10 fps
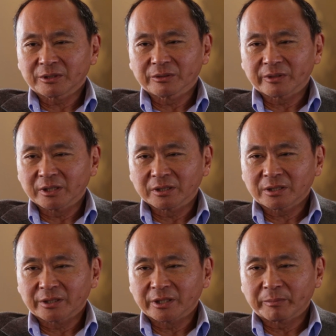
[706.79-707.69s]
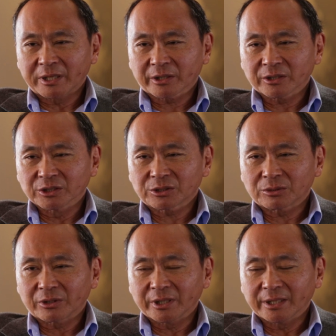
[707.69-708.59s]
mm-hmm. in the American
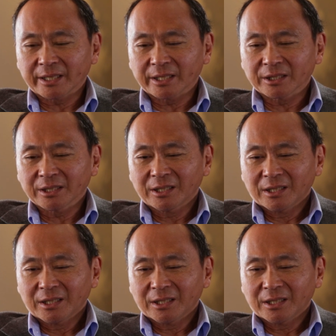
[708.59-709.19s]
story. And